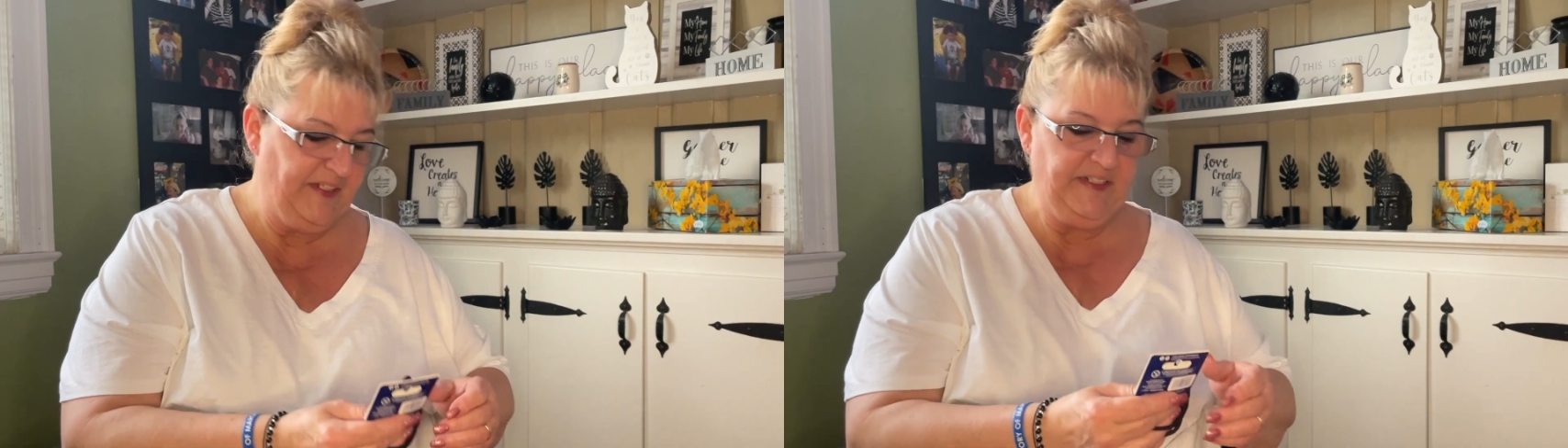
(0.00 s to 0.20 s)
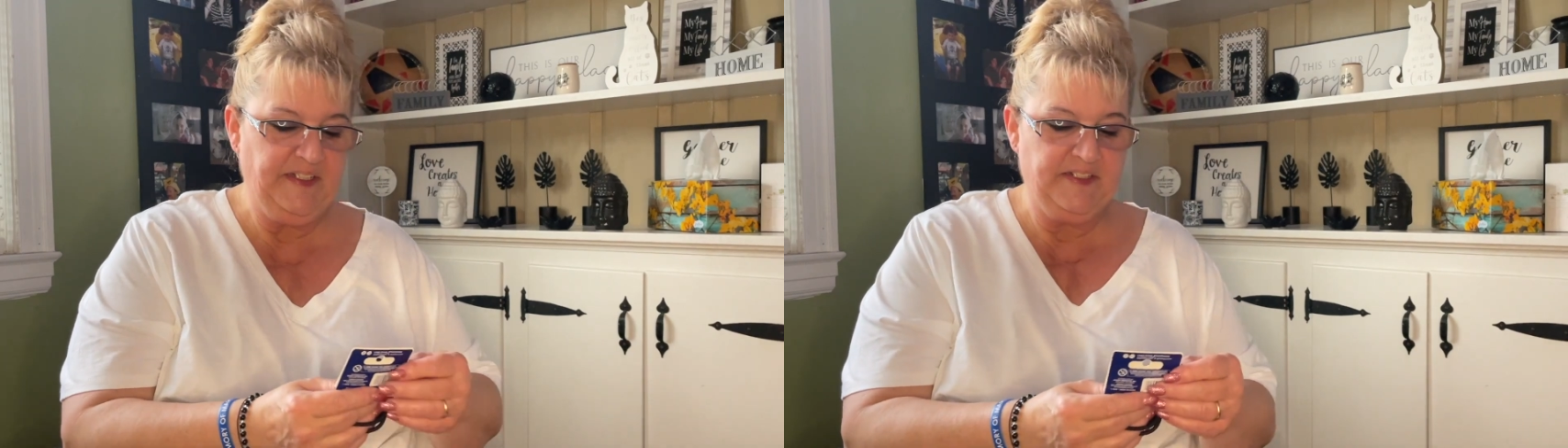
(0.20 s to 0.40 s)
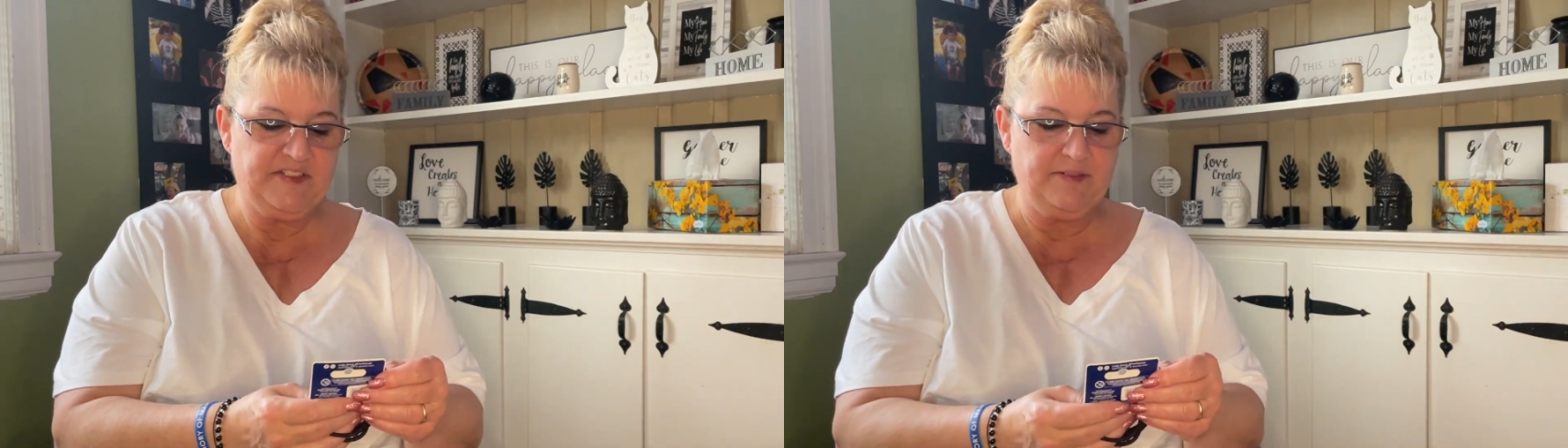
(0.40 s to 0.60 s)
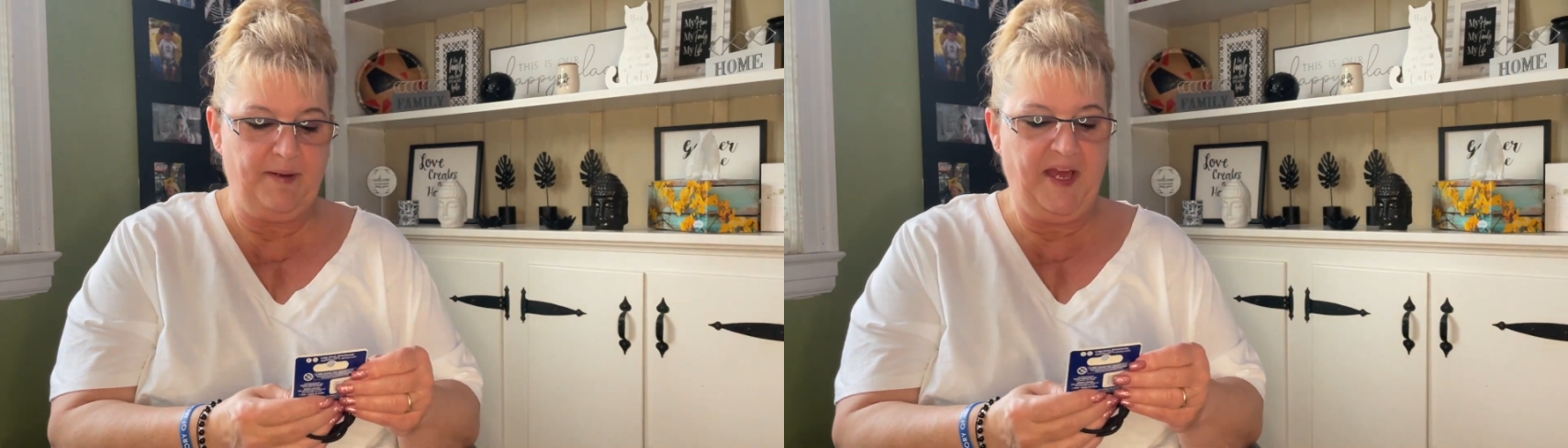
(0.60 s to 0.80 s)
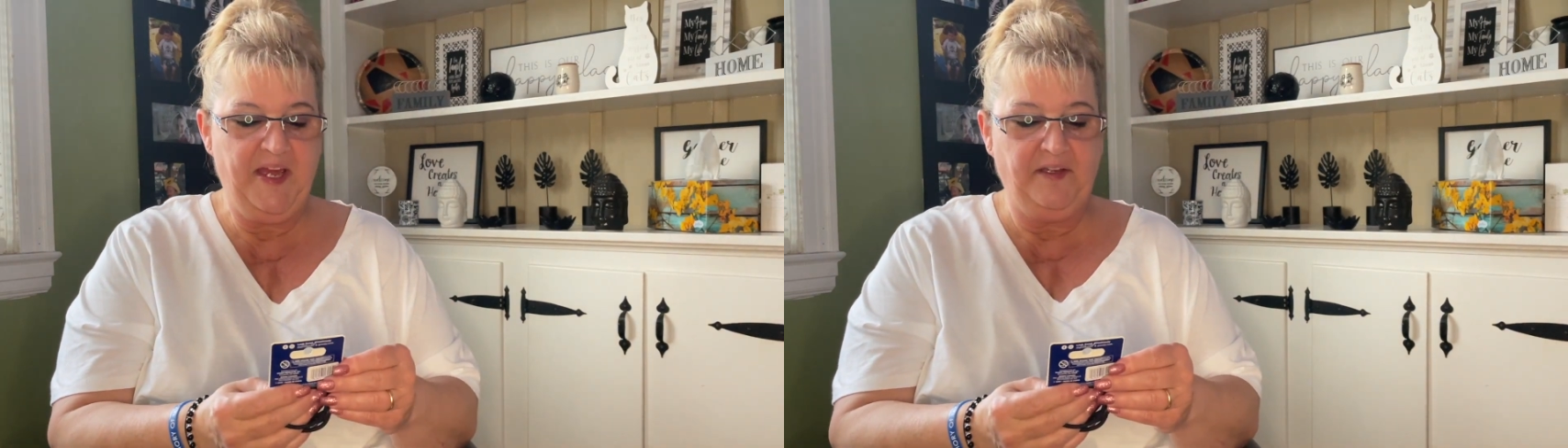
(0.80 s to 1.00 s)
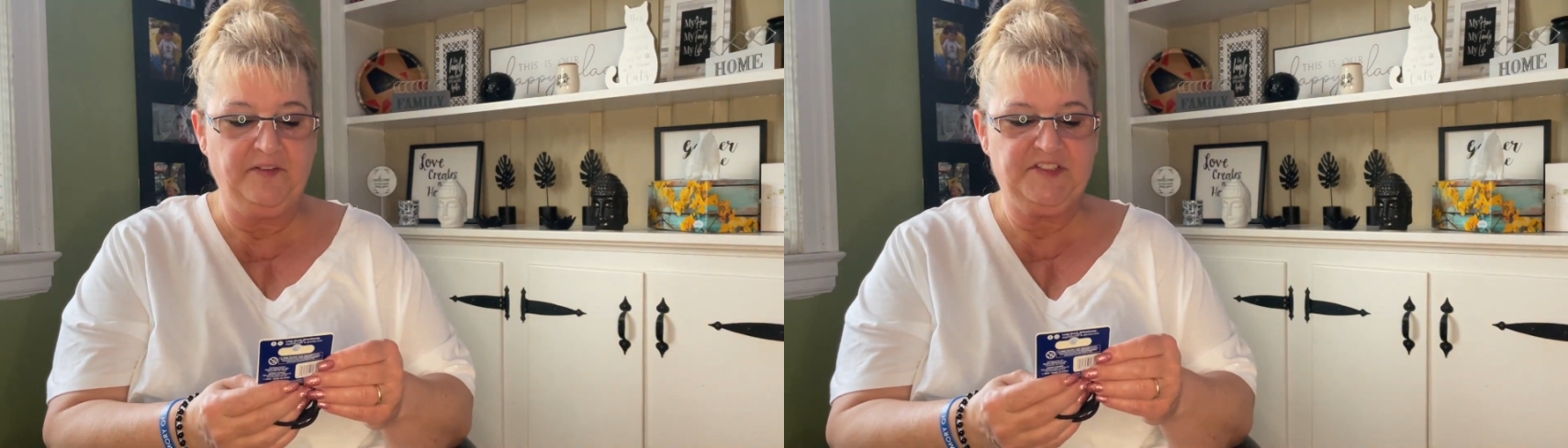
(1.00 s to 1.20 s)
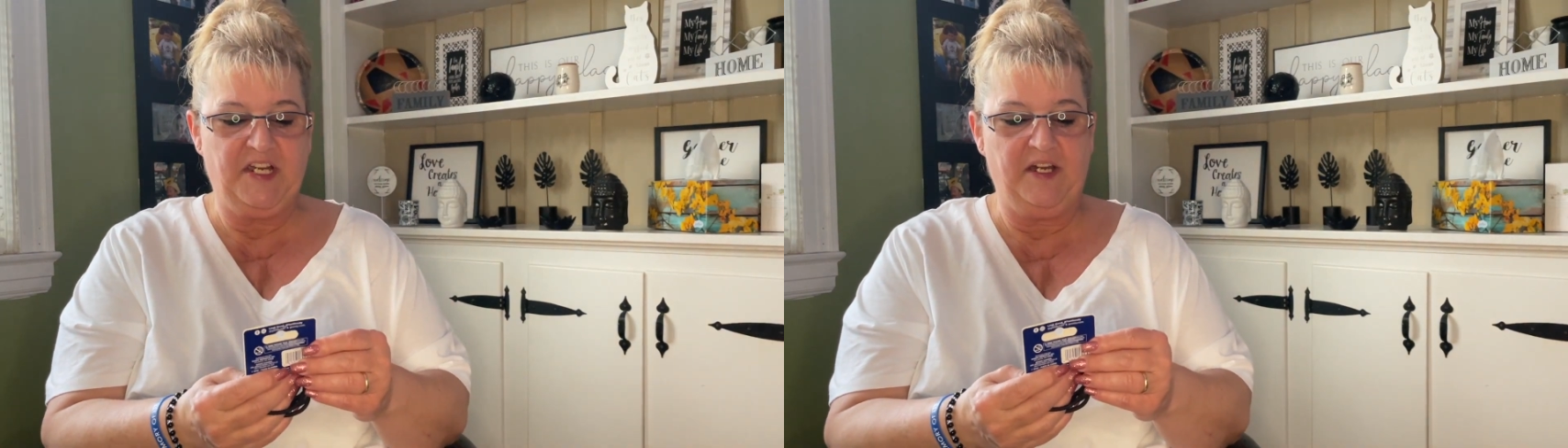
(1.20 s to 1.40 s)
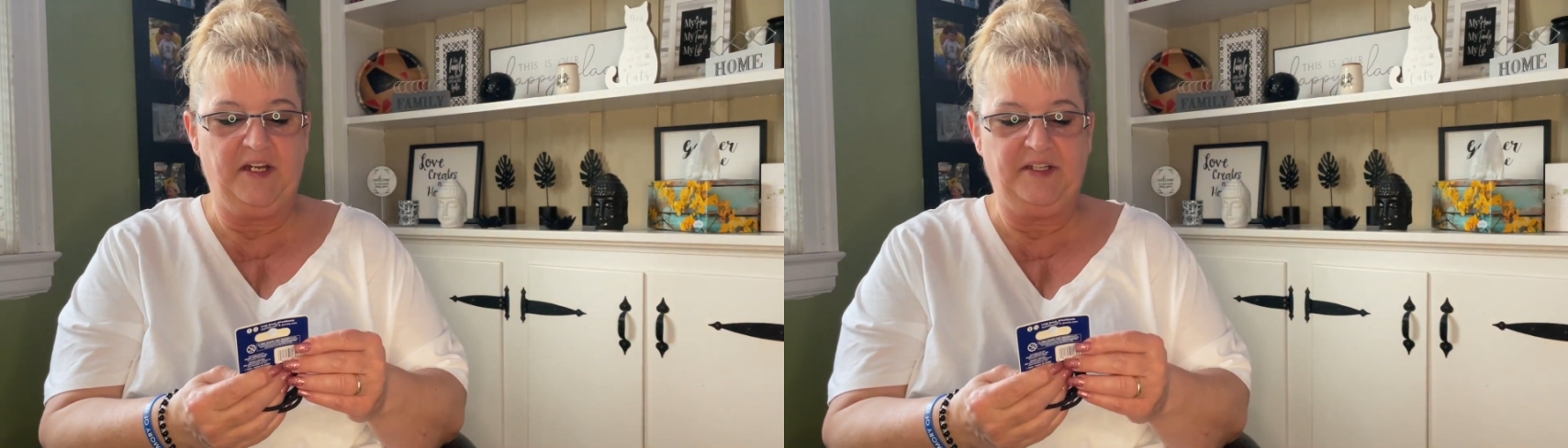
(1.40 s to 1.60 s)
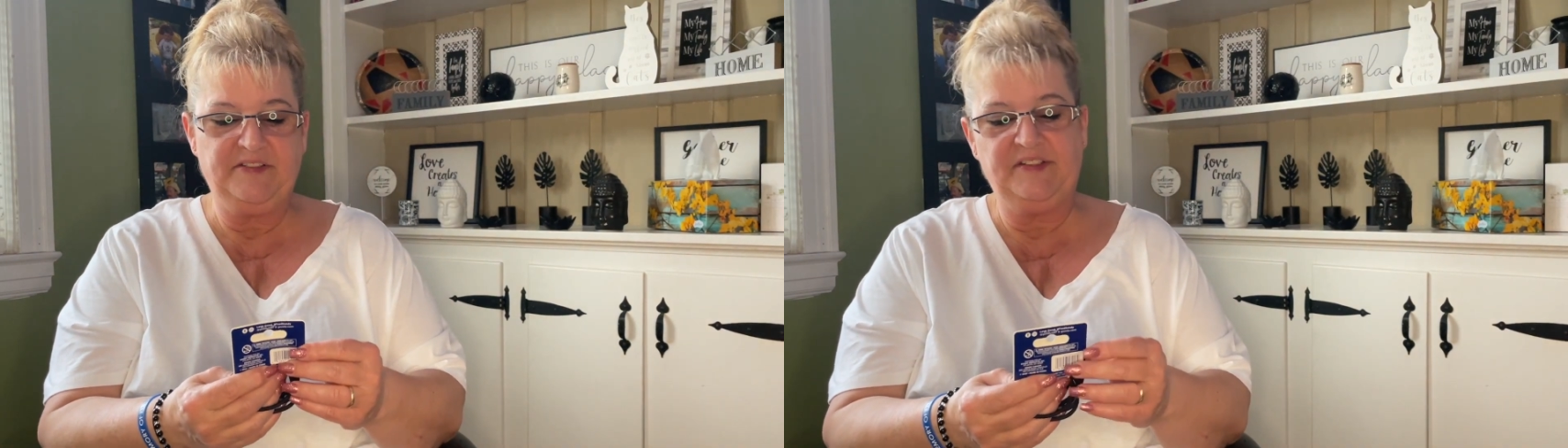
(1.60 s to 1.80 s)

needed some hair ties,